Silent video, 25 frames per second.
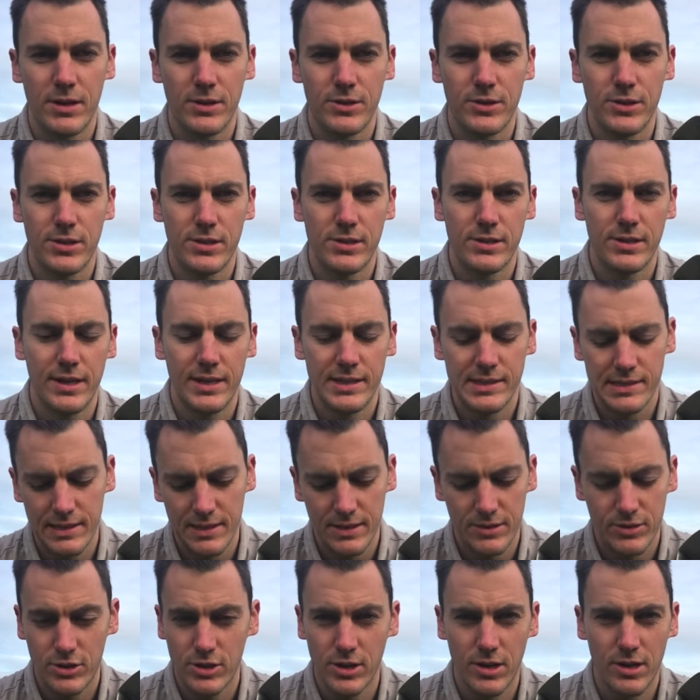I could just as
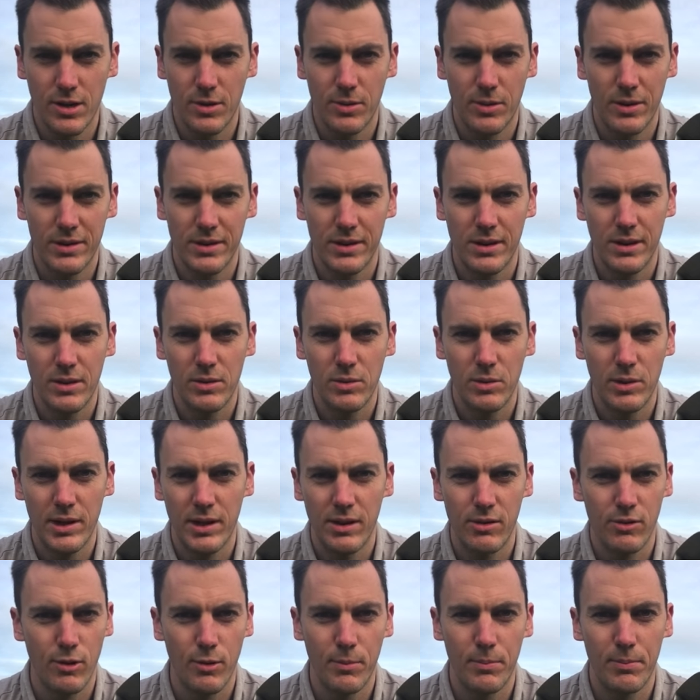easily chunk one
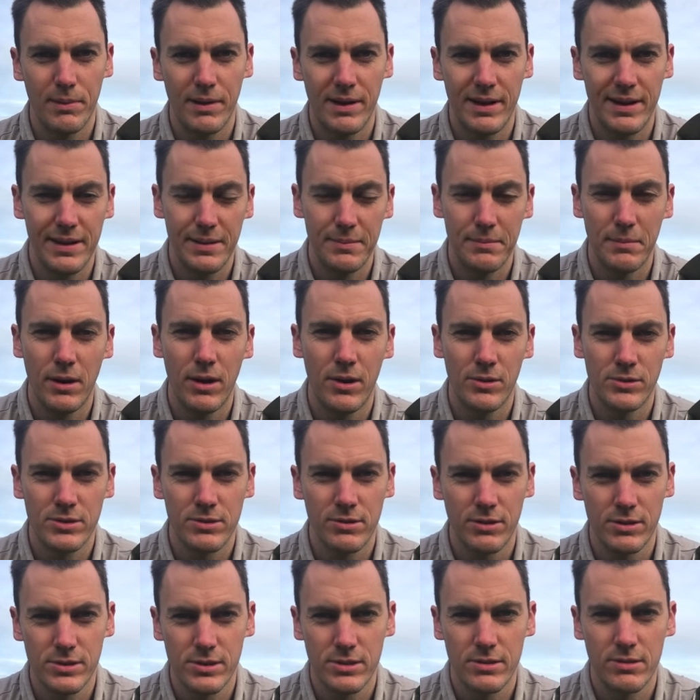nowhere or blade it miles
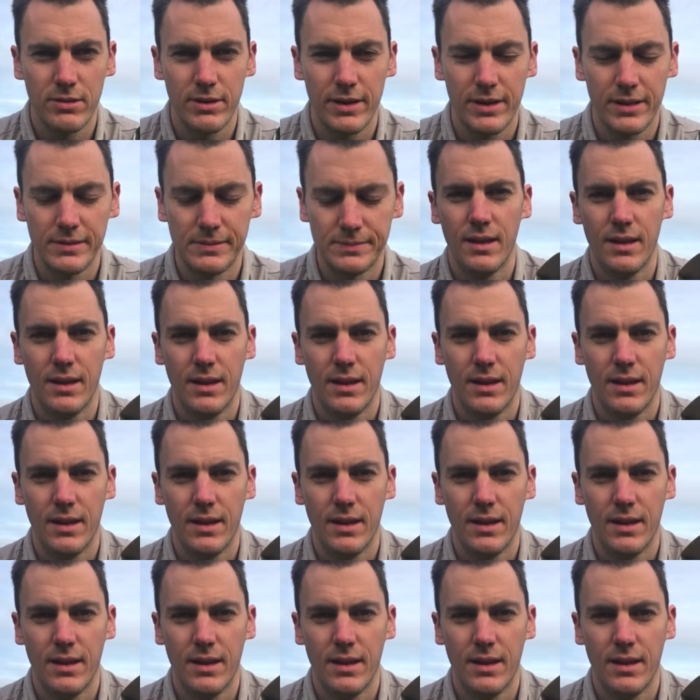across the green.